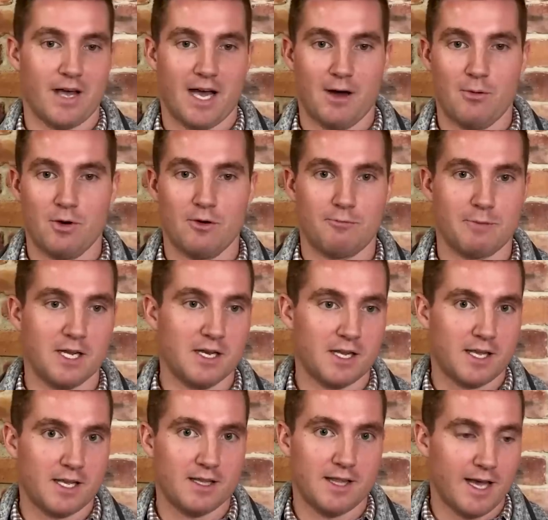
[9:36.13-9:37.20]
I would have been a
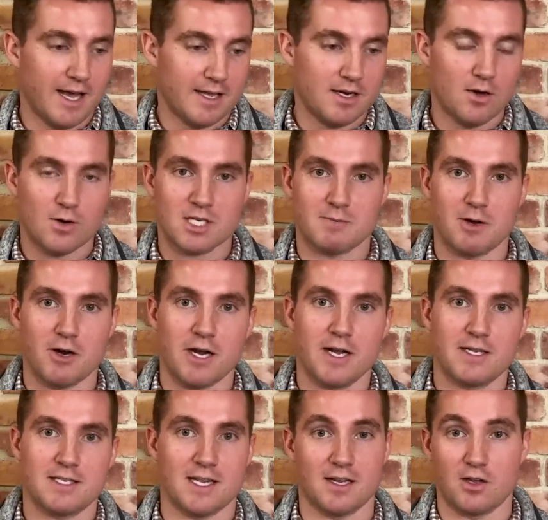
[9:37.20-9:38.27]
kid that had no
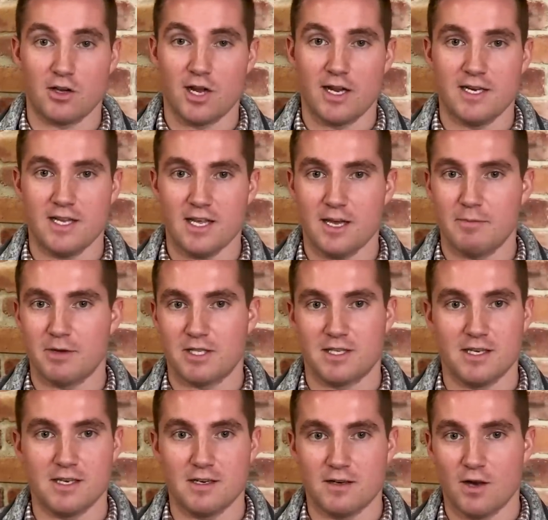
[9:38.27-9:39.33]
experience, had a good idea, but
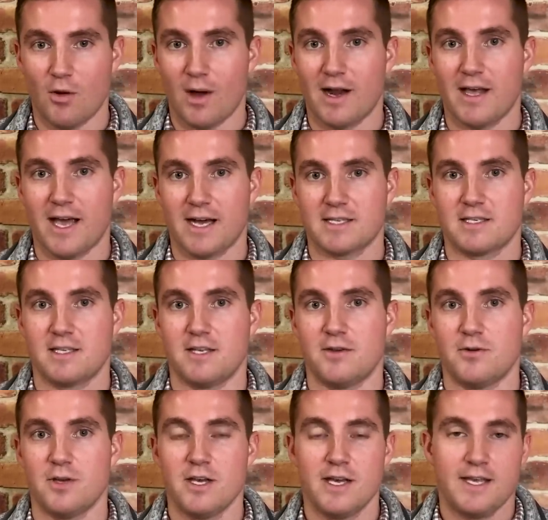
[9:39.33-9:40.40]
didn't know how to execute.
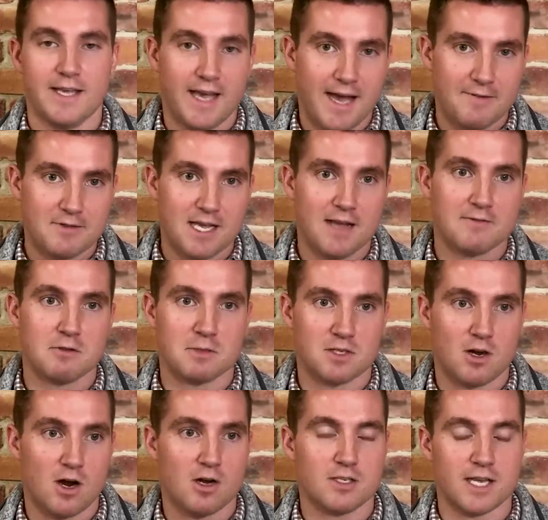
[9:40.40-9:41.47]
You have to have some
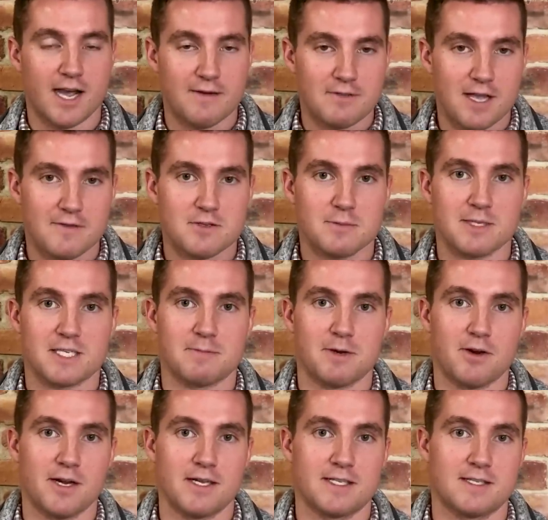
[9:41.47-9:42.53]
scars. You have to have some
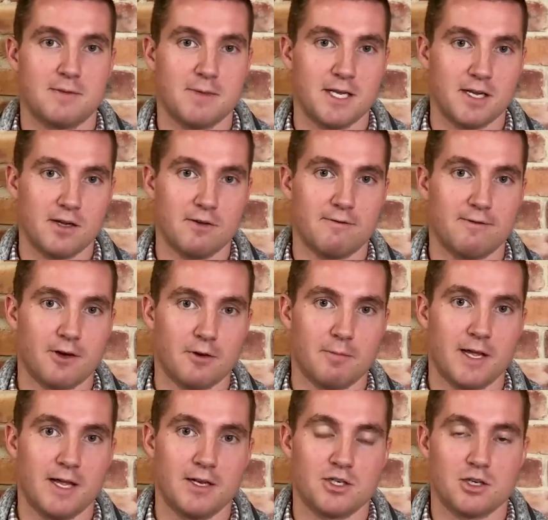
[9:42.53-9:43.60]
experience to be a good fund
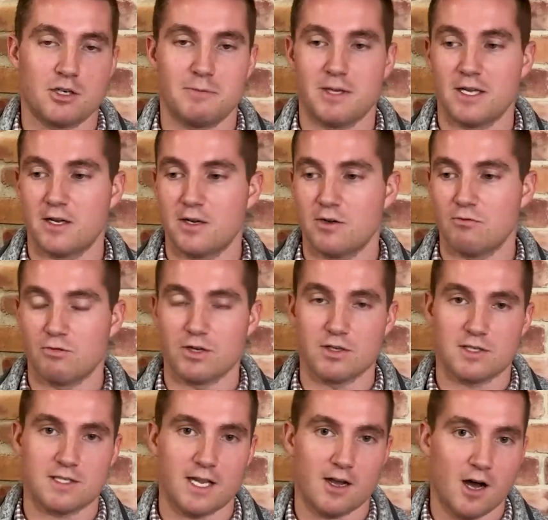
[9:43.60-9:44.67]
manager, to be a good real
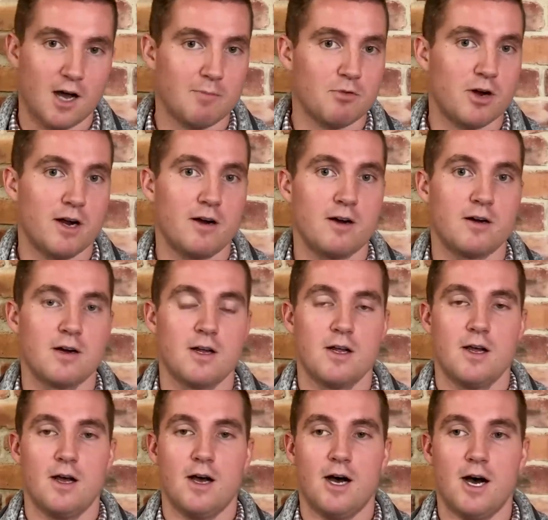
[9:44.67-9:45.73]
estate operator.
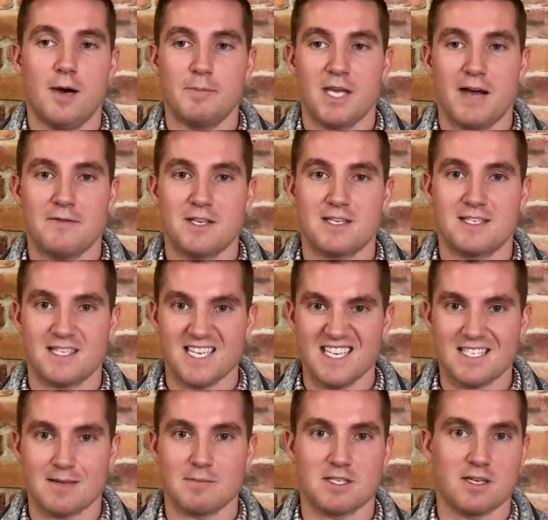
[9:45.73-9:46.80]
You have to see
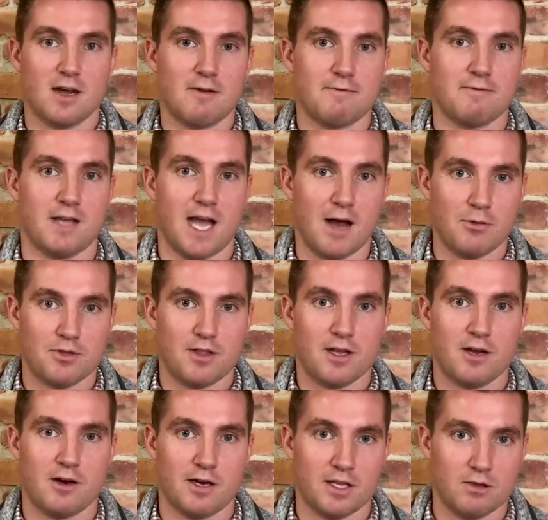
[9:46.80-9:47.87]
some stuff out
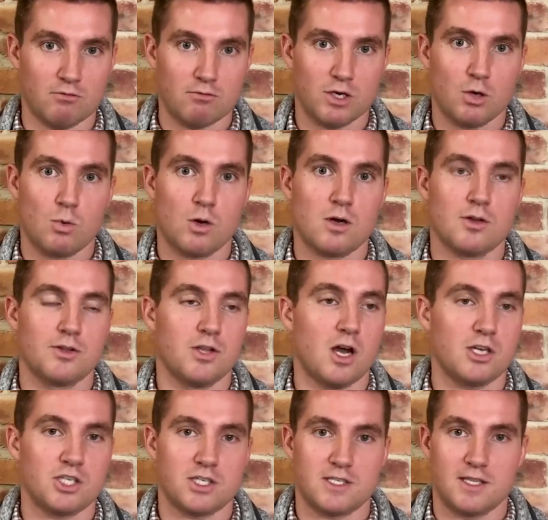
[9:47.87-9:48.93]
there in the real world, not
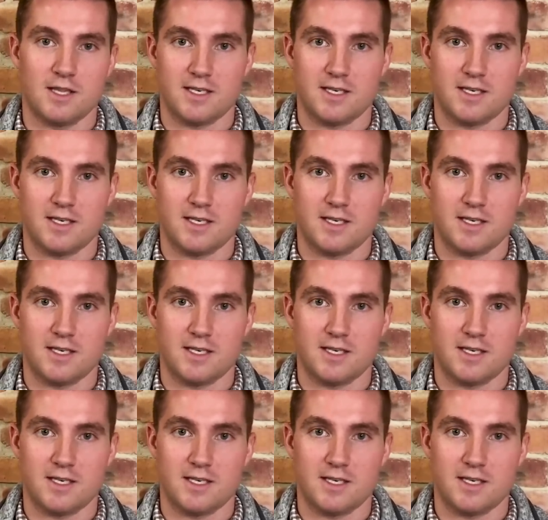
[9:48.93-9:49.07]
just in the